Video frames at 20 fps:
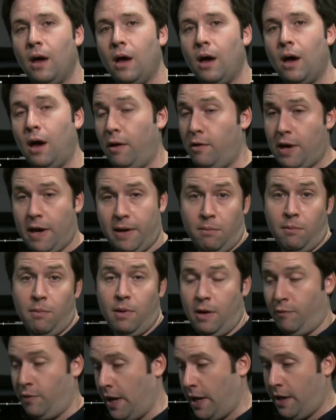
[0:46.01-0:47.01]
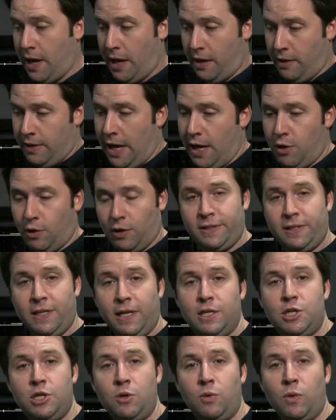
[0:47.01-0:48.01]
Uh, you have them, that, that, that you can
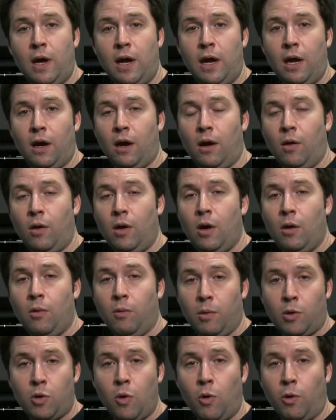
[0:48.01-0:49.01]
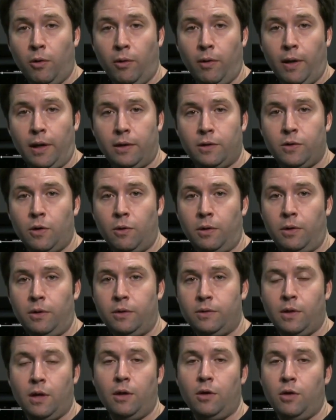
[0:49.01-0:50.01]
send to a uh, recorder like
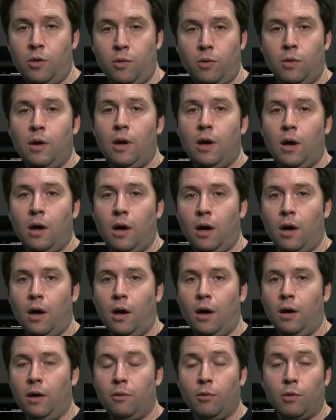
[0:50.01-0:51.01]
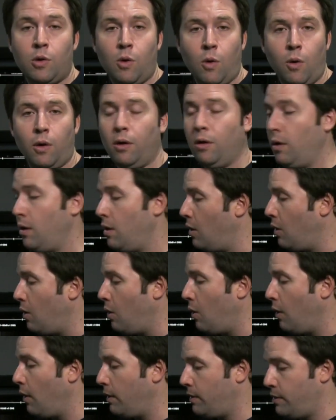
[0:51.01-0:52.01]
Sony's uh, new uh, recorder,
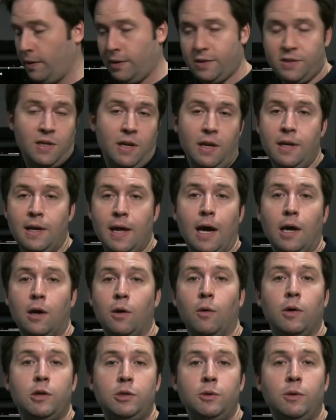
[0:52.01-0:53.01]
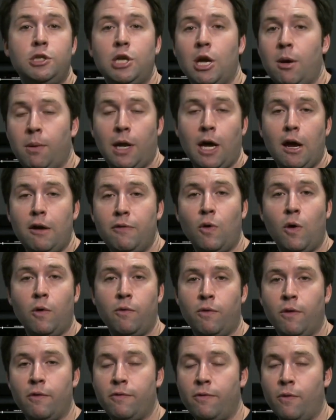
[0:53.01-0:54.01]
or to a CineDeck, or to a Gemini four
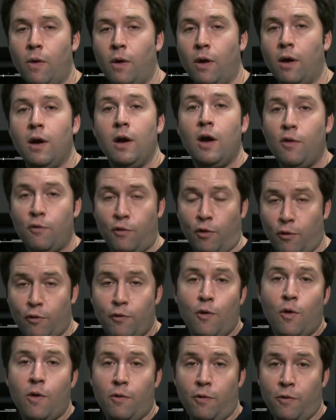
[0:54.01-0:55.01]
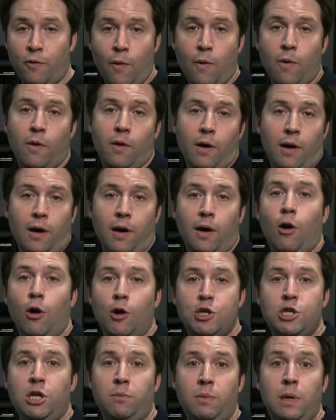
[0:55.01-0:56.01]
four four for, for, for uh,
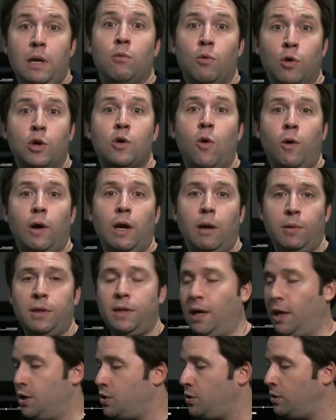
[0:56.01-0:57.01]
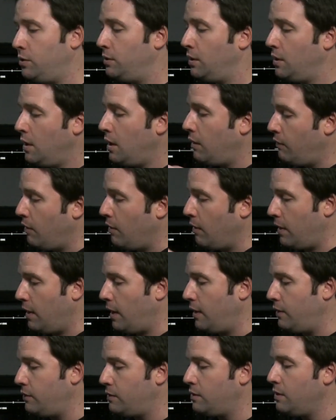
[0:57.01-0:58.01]
R G B recording potential. Very
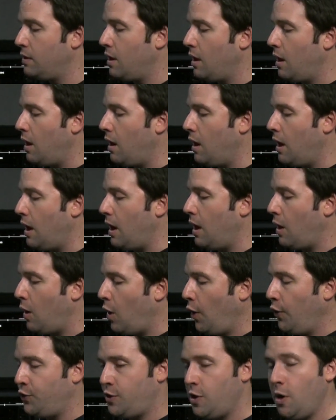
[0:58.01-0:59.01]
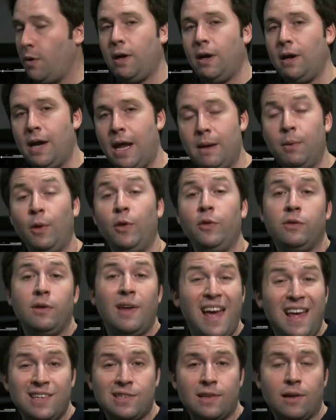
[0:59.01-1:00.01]
nice. Uh, also, it enables
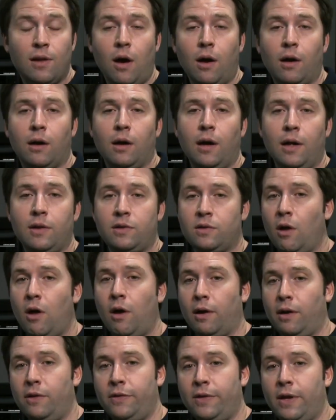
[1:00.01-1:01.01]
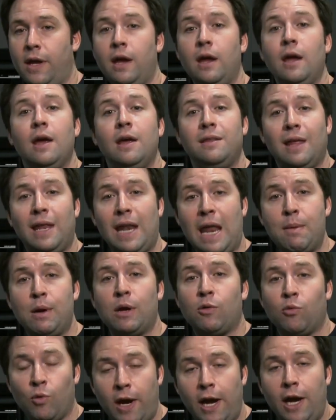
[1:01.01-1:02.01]
S-Log. S-Log is a
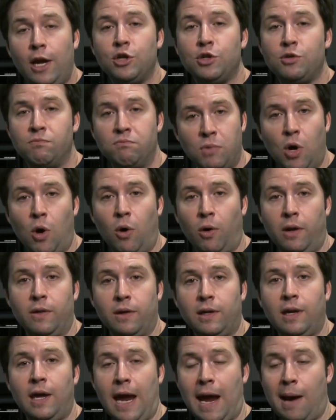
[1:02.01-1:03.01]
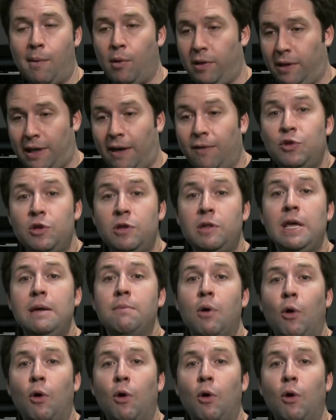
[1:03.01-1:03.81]
dynamic range mode in the camera that gives you the